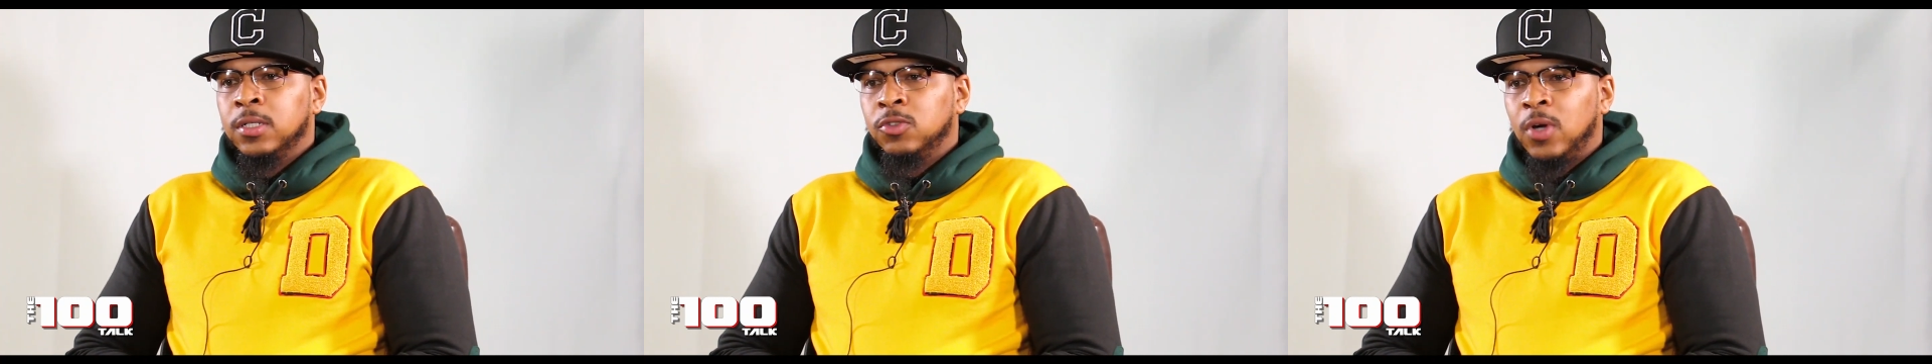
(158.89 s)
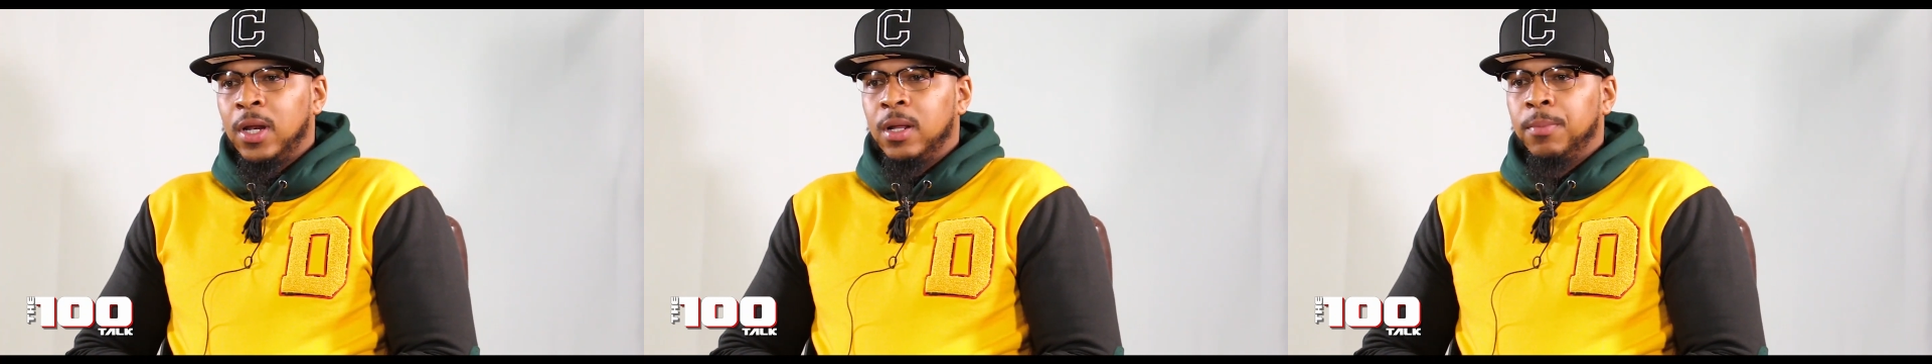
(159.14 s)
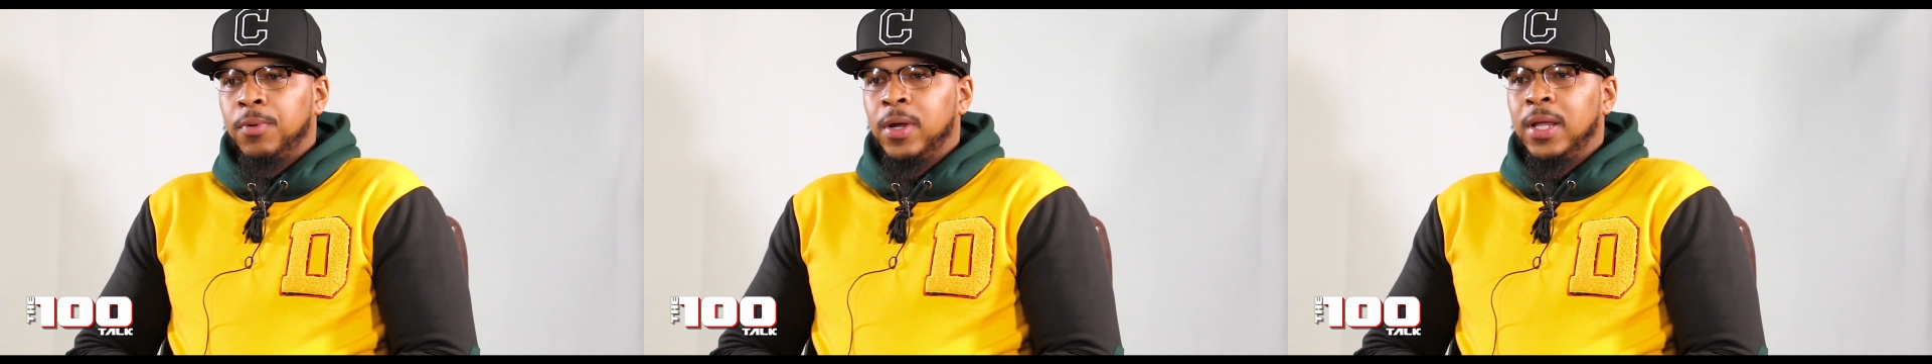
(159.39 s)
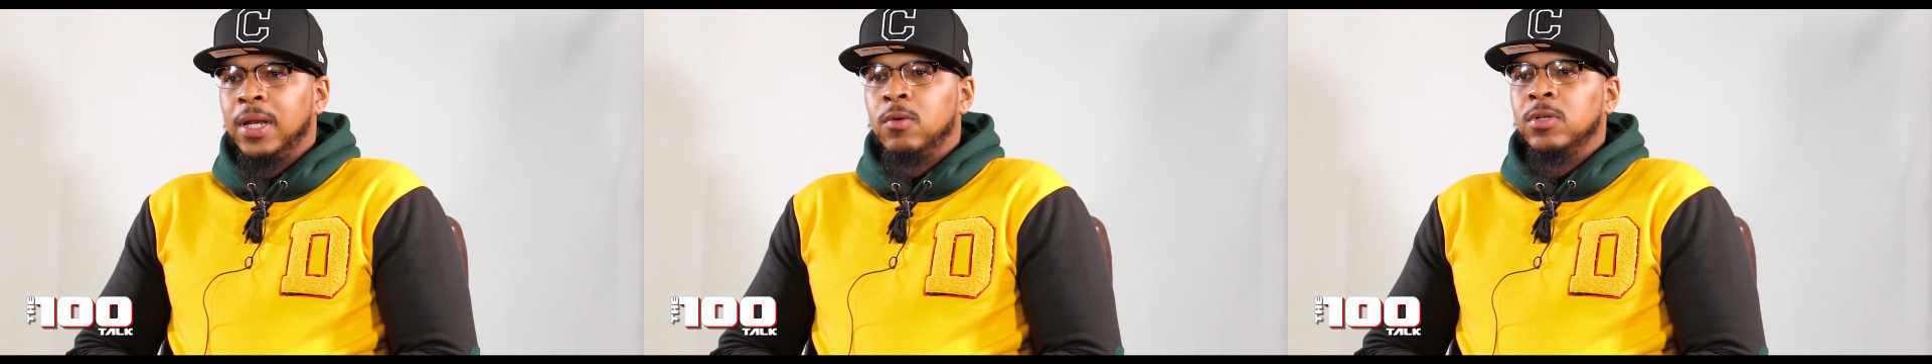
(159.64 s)
straight up
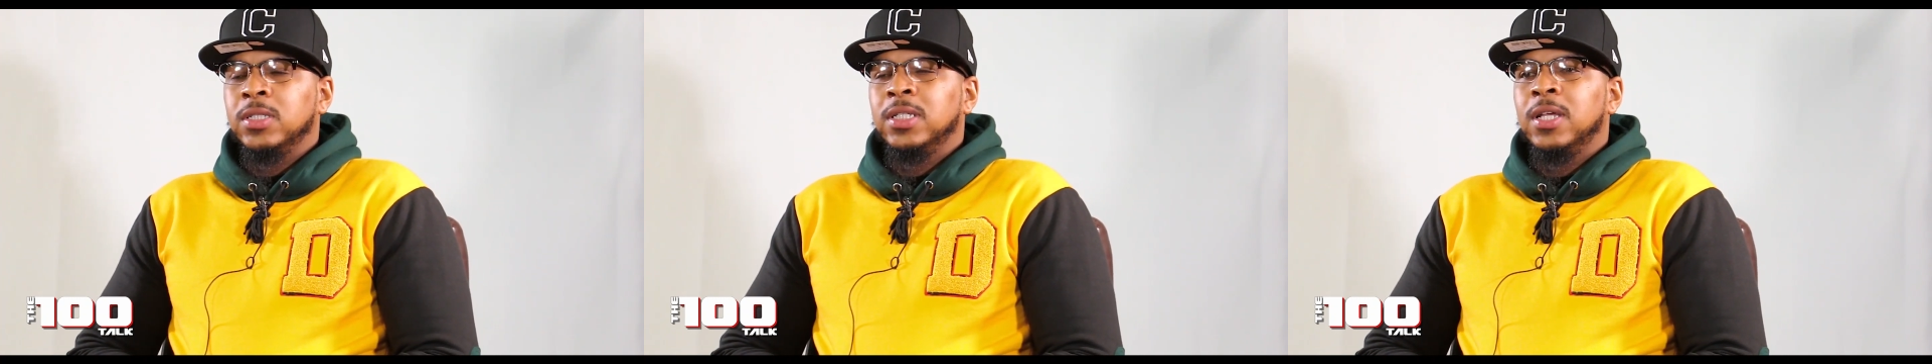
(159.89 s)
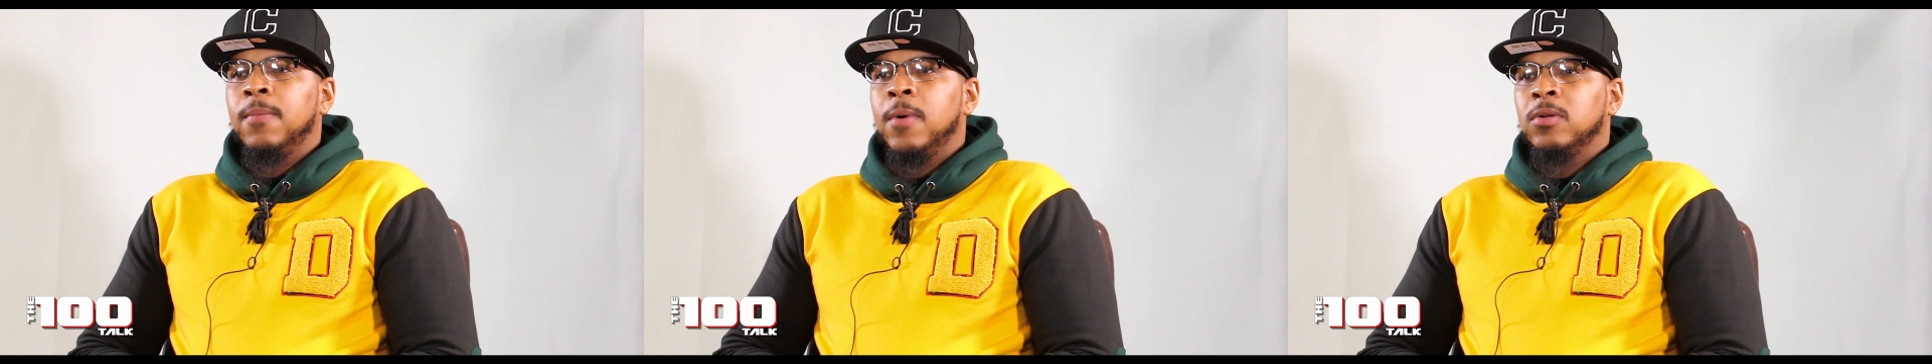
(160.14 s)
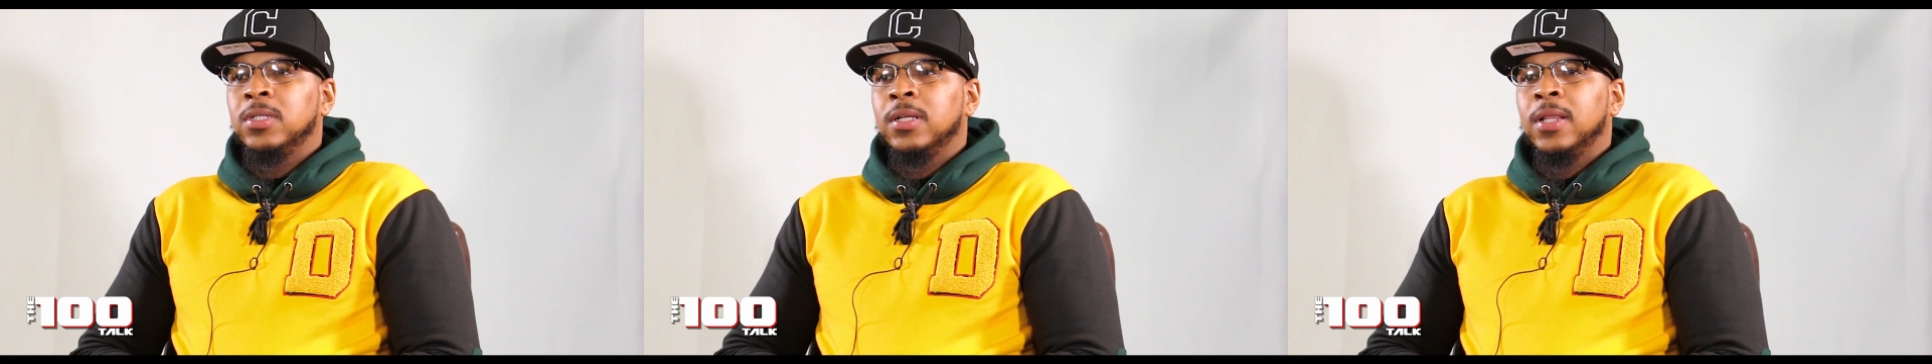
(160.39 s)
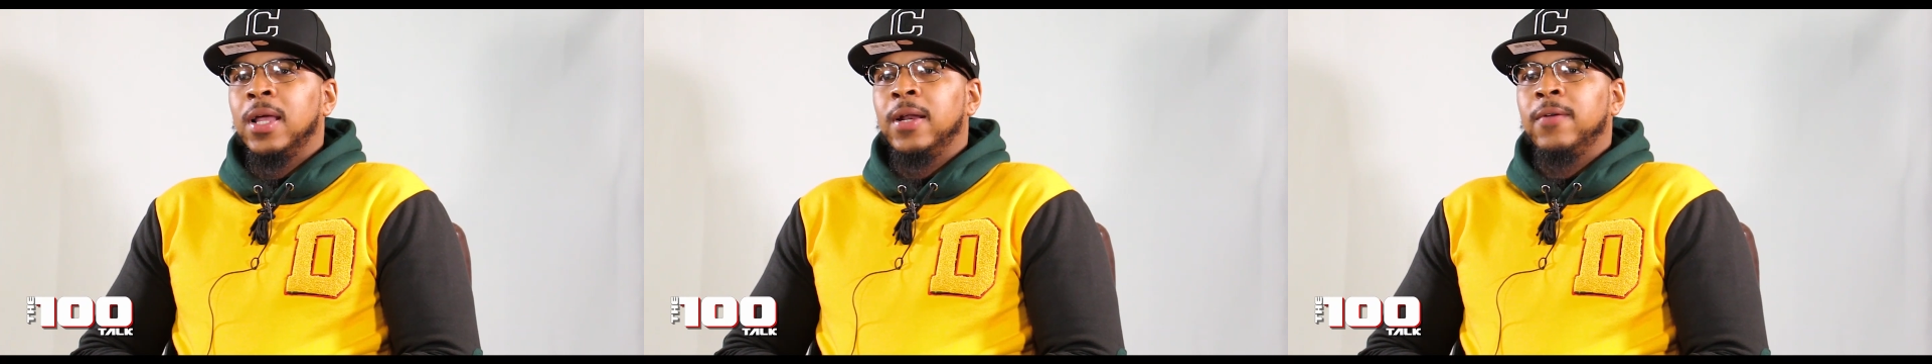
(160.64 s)
print, and it was still mostly
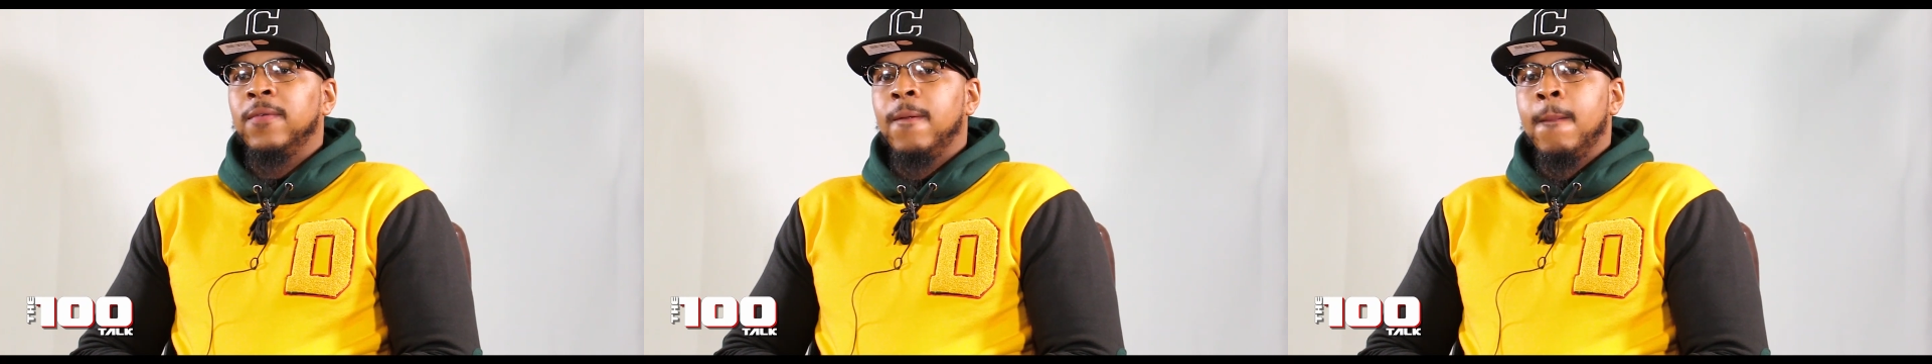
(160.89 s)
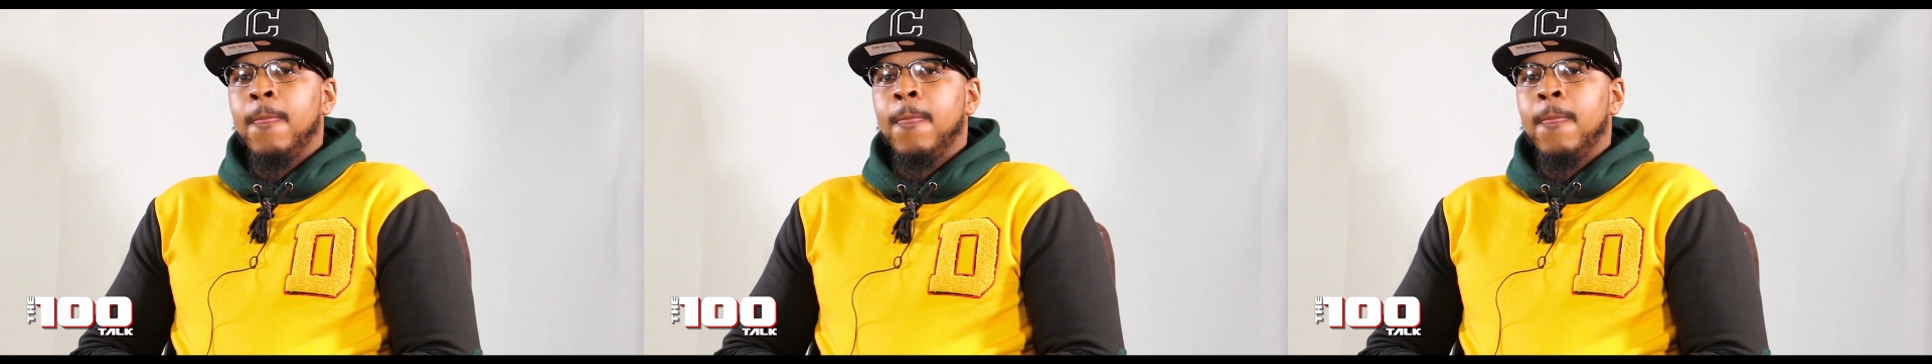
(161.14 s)
a lot of